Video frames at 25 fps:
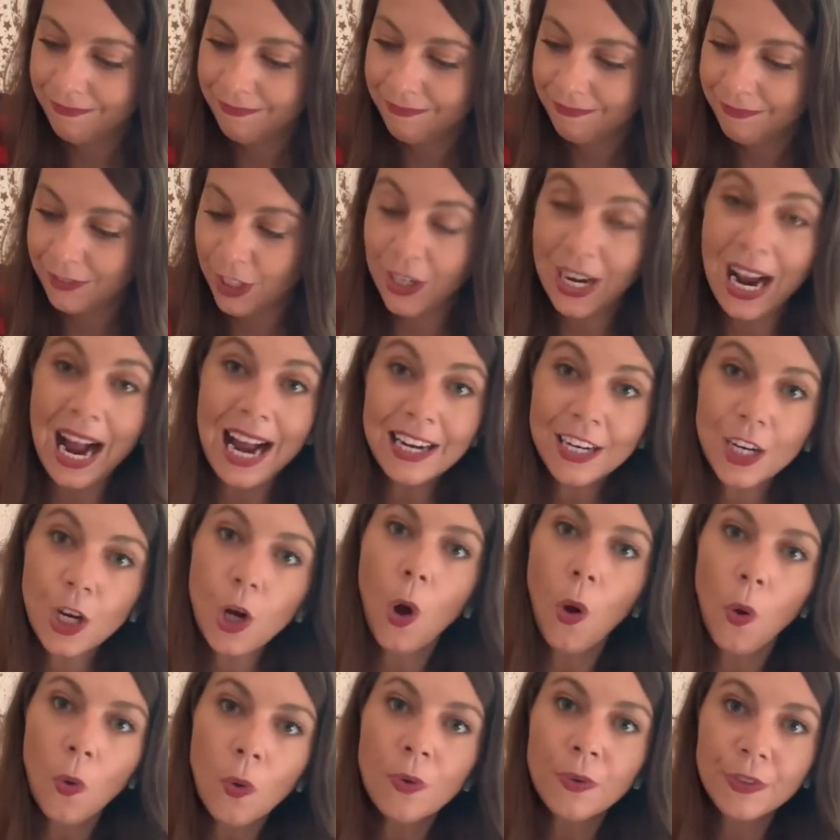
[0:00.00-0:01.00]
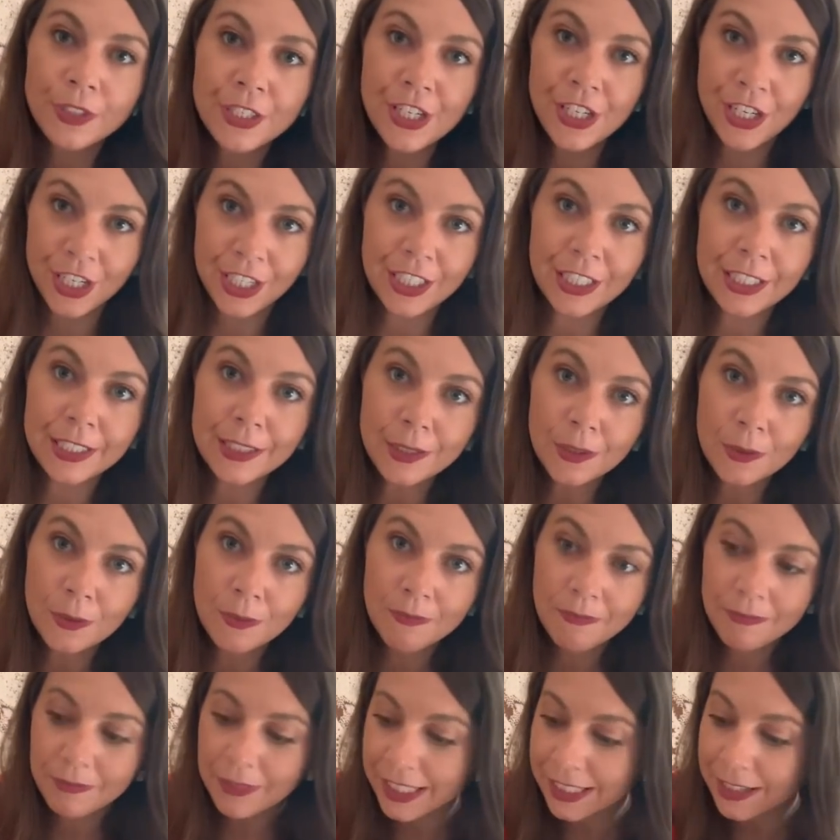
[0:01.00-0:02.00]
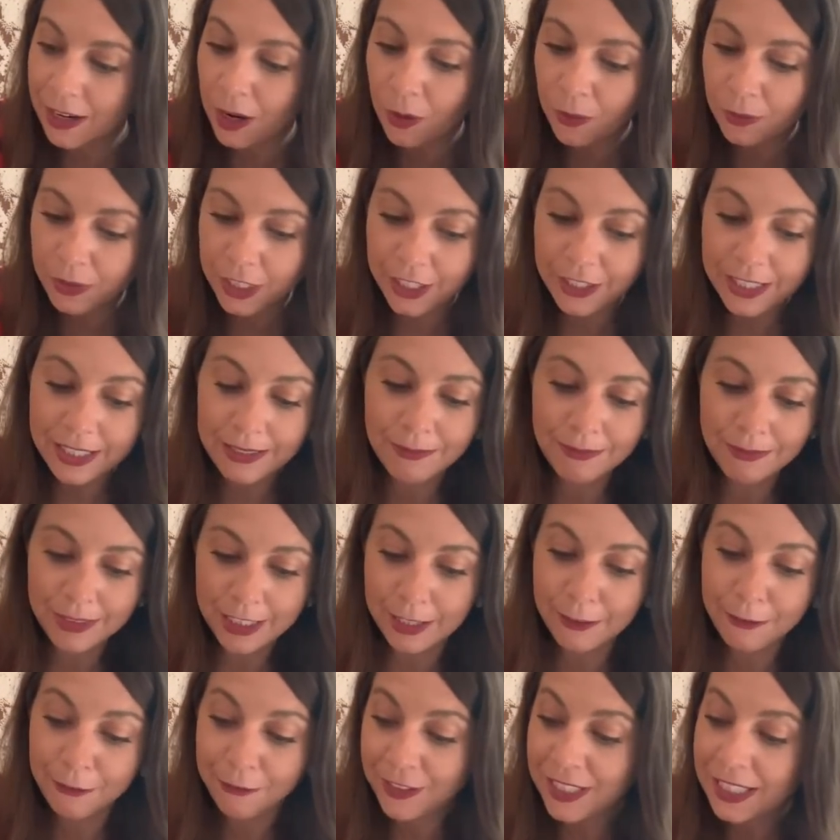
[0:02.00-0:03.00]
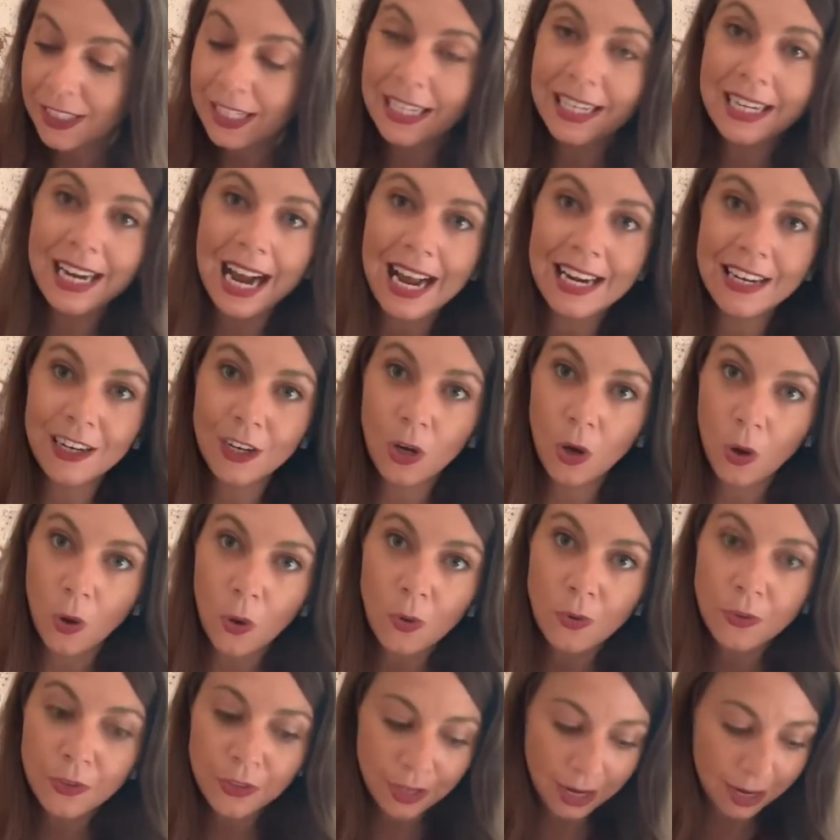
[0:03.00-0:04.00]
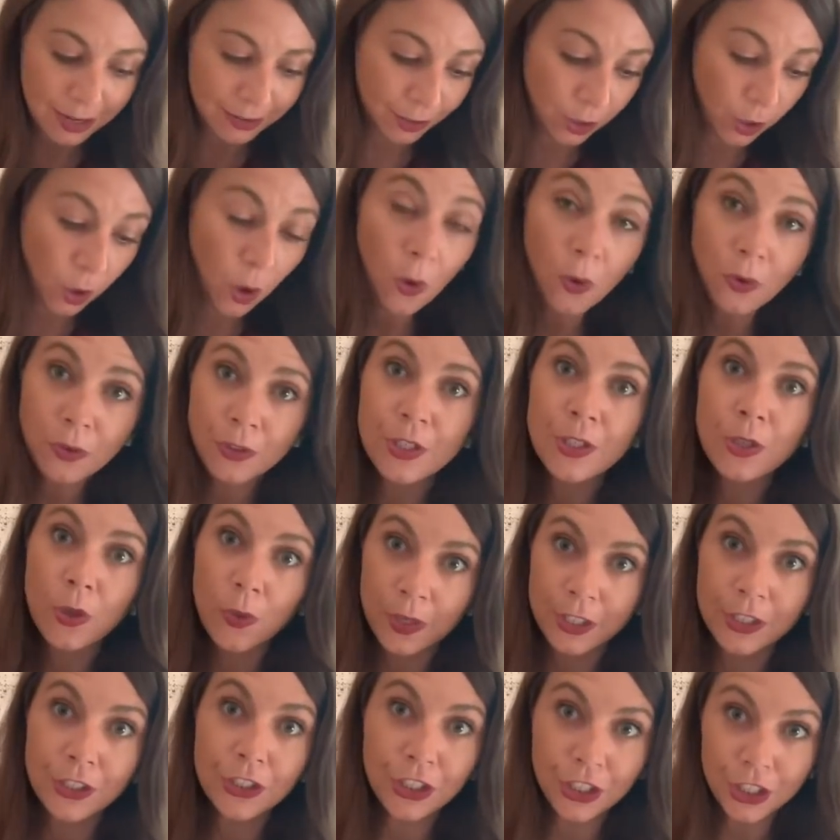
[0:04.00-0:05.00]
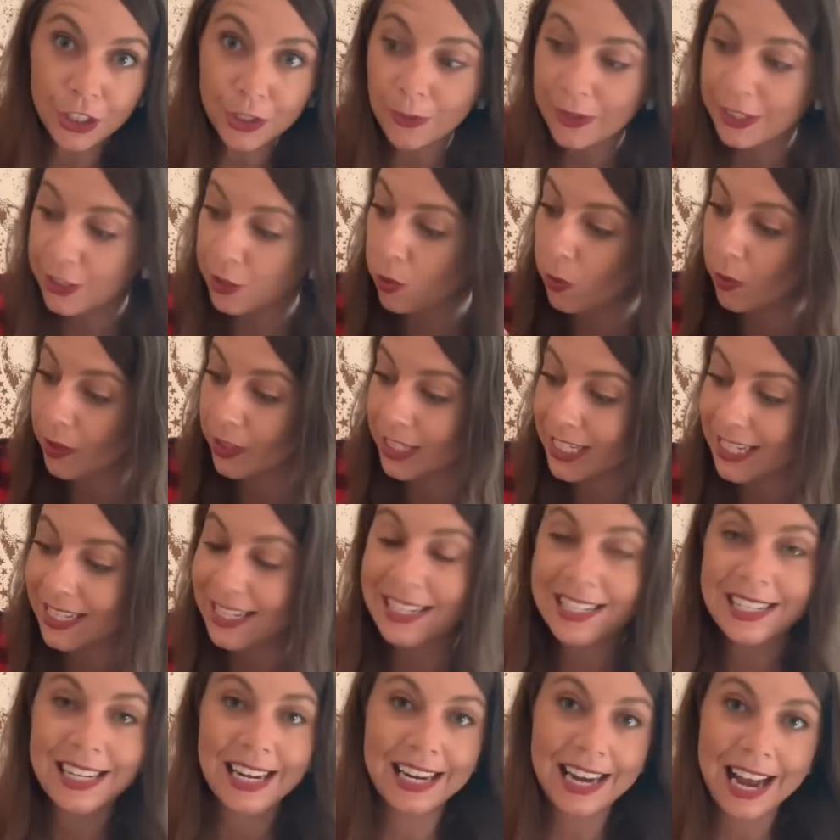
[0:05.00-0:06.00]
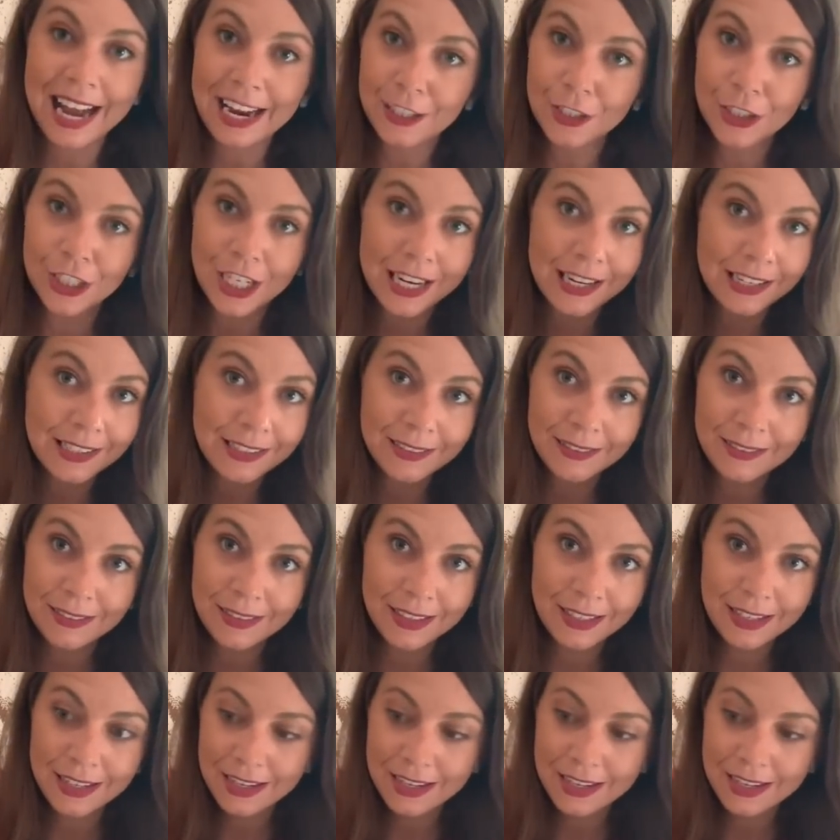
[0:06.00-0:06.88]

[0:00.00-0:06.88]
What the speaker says: they're kind of cold to you. You know, they're feeling kind of cold towards you and towards this connection.